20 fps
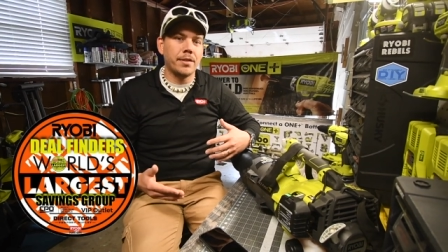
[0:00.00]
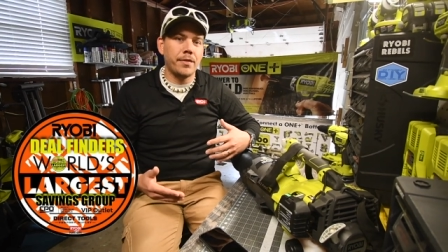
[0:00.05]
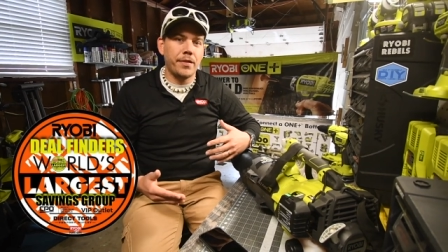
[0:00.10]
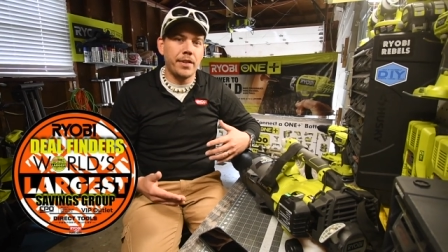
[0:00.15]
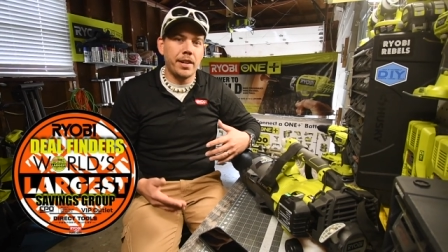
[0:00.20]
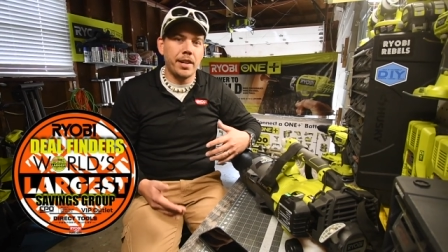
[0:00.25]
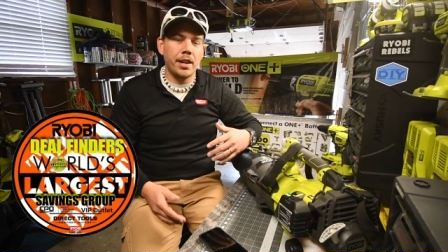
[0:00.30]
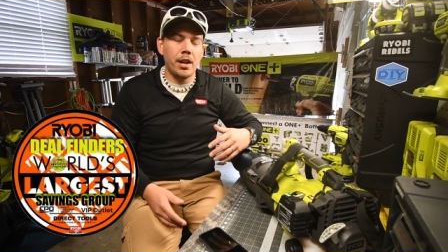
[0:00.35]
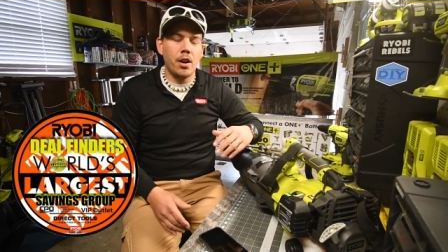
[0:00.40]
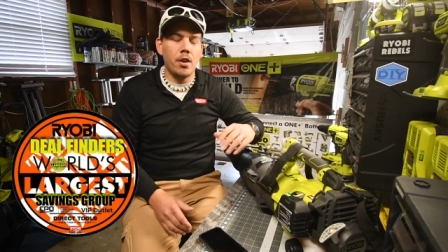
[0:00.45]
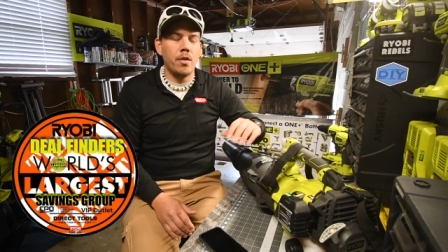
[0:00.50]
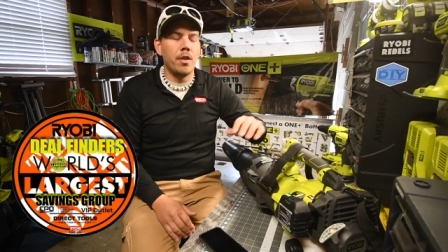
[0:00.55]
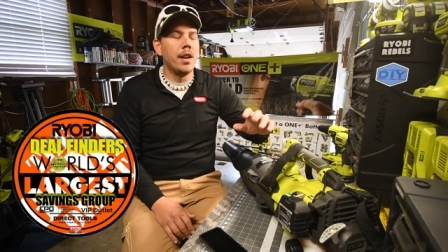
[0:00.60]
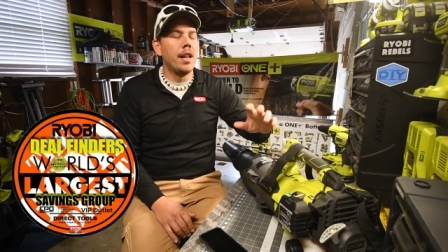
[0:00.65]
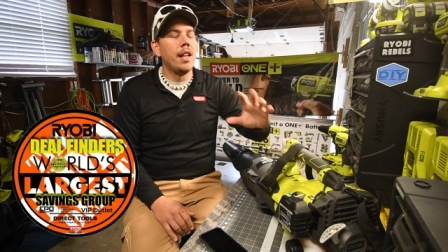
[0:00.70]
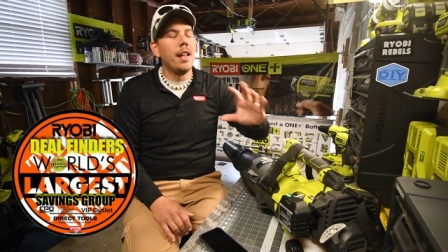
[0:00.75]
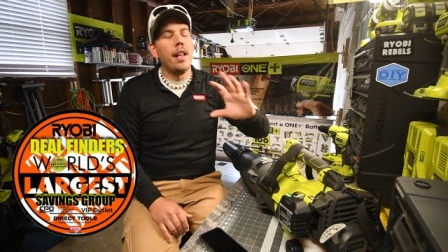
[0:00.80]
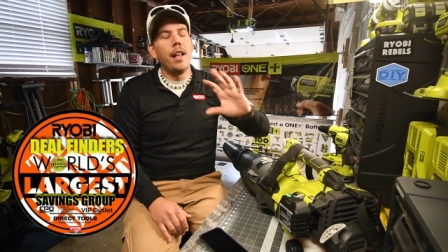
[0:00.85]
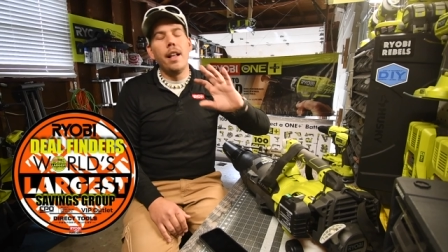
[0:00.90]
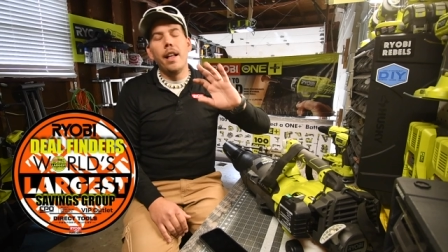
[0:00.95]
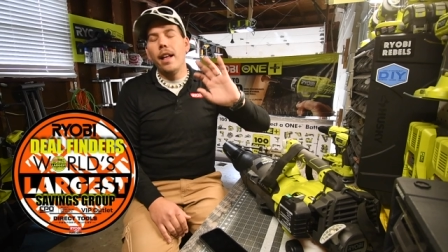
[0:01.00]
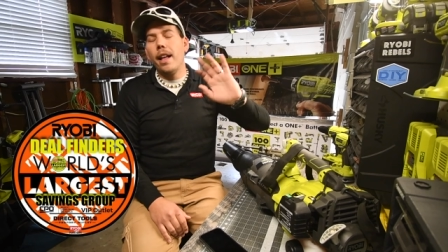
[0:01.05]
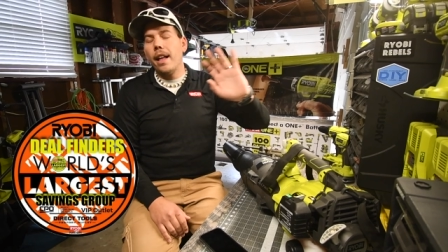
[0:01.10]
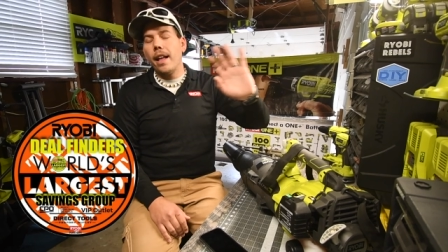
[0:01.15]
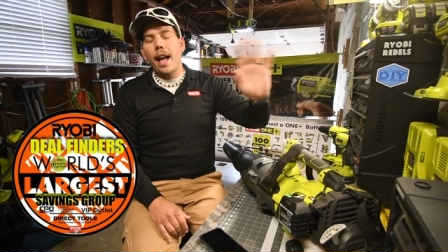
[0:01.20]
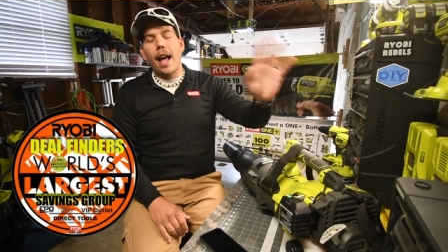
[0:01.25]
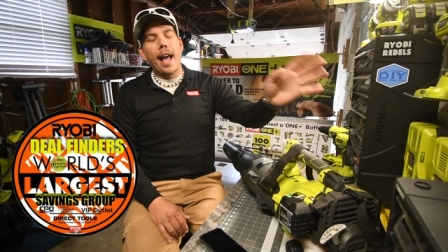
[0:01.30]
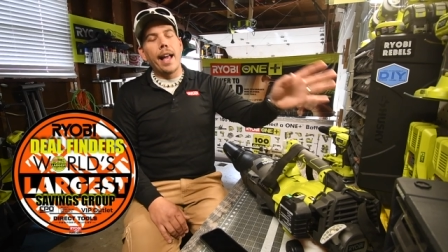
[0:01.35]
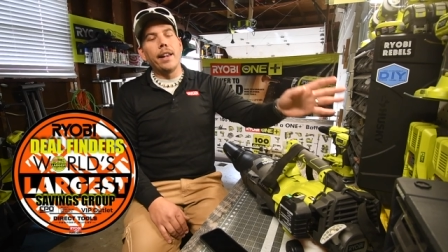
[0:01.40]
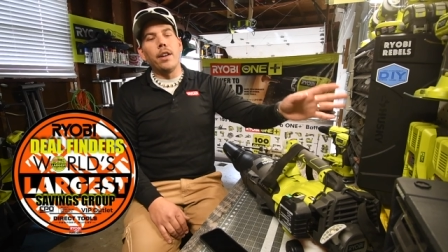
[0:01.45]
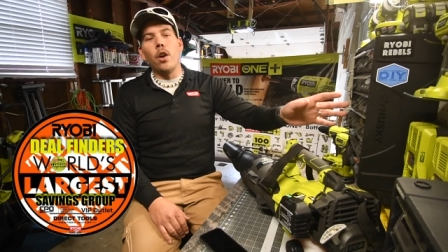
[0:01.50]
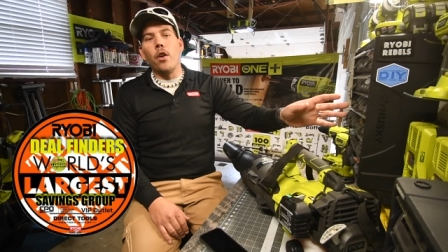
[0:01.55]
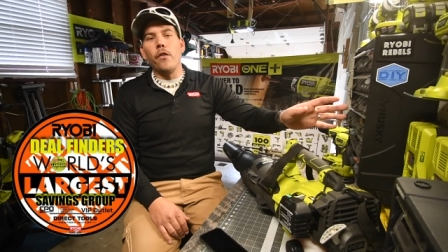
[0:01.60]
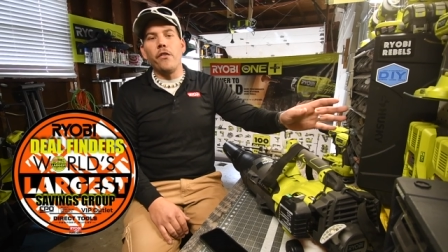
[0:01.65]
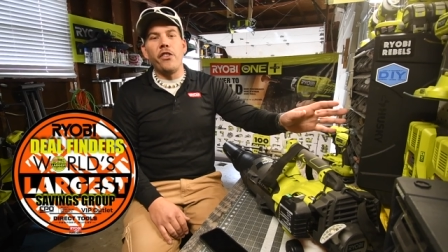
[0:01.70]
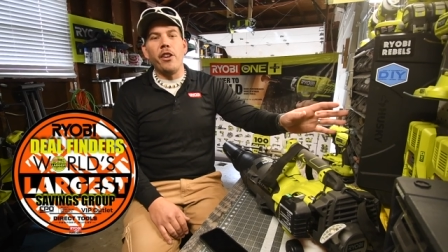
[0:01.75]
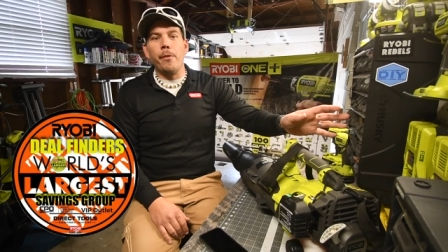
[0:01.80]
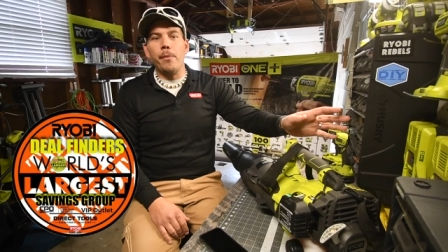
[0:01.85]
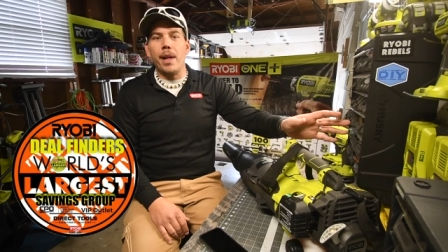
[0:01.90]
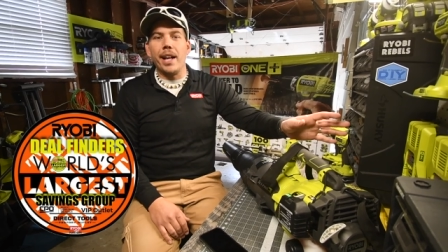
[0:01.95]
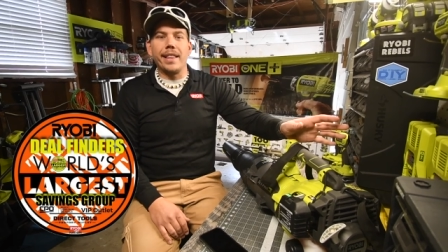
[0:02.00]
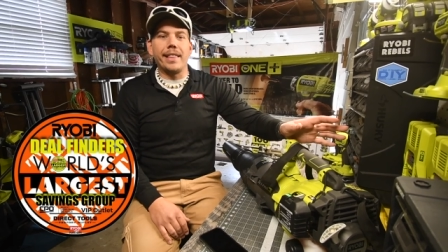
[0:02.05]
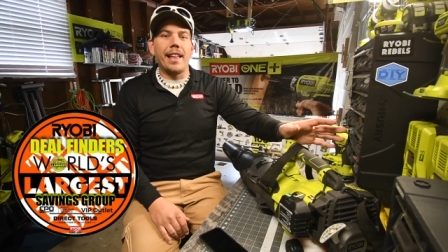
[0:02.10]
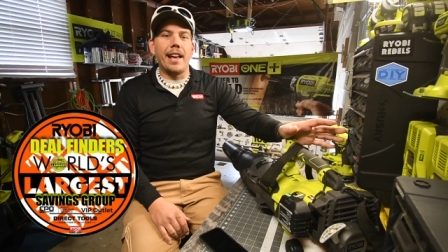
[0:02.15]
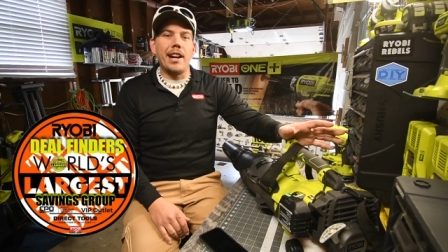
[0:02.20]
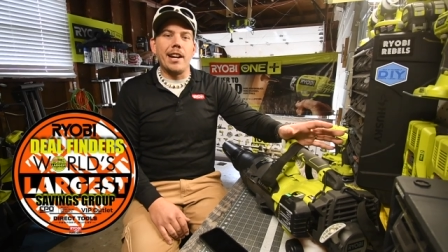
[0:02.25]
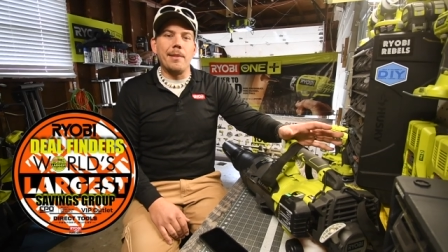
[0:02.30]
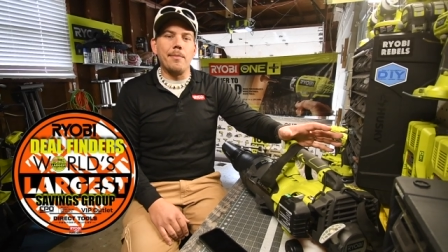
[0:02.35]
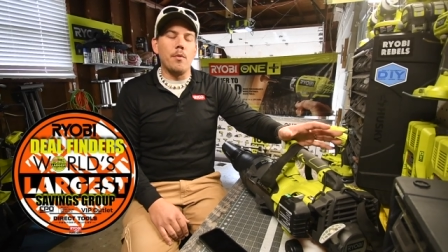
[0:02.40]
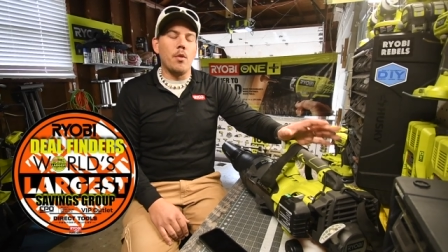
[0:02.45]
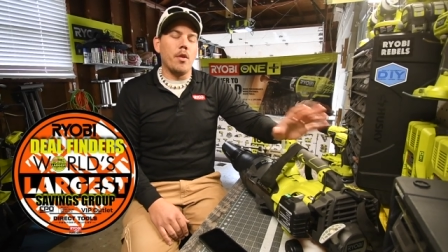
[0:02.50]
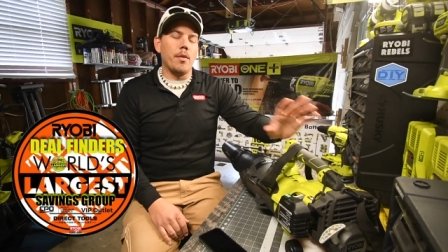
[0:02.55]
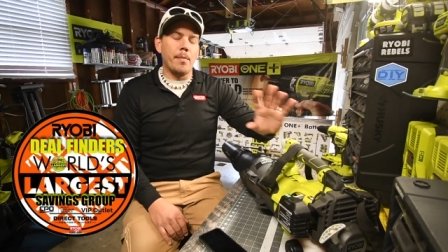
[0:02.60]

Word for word: video, I don't film like that anymore.